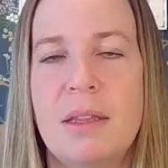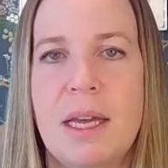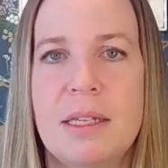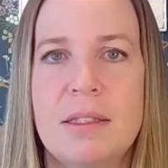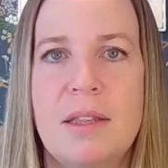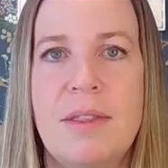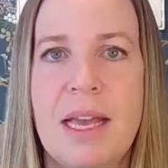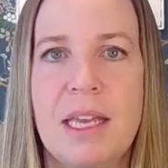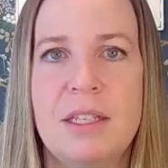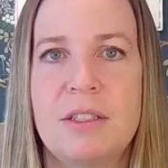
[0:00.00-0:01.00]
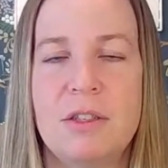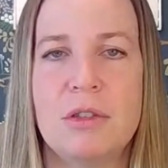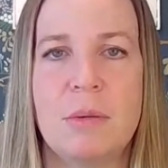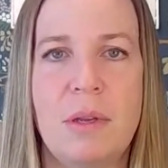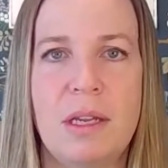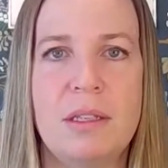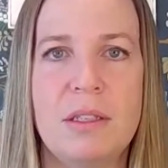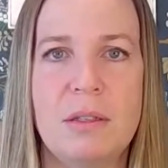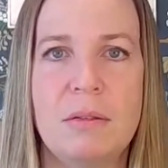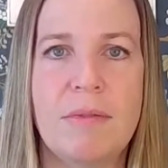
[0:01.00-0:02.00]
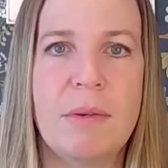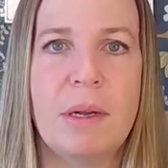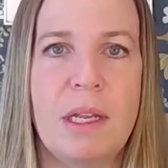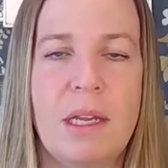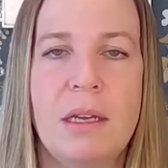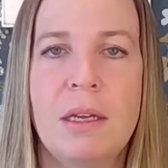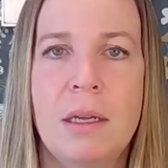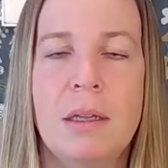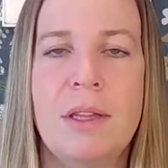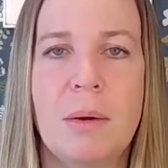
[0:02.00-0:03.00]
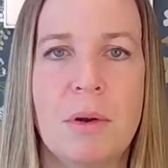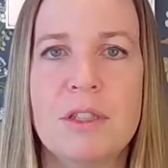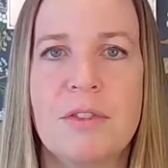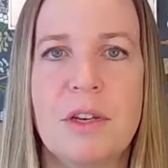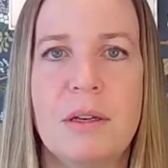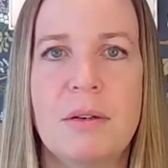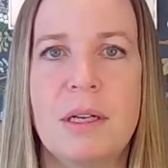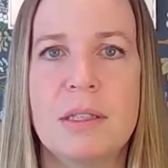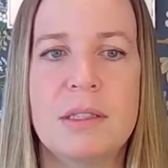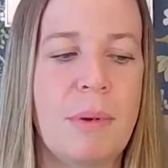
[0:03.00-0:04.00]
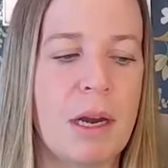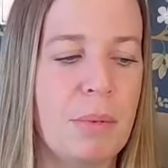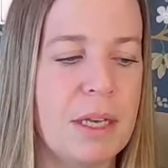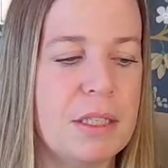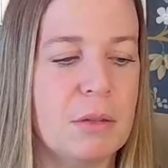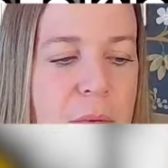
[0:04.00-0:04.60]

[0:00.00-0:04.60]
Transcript: And that gets distributed to everybody that works for you, and it's a better place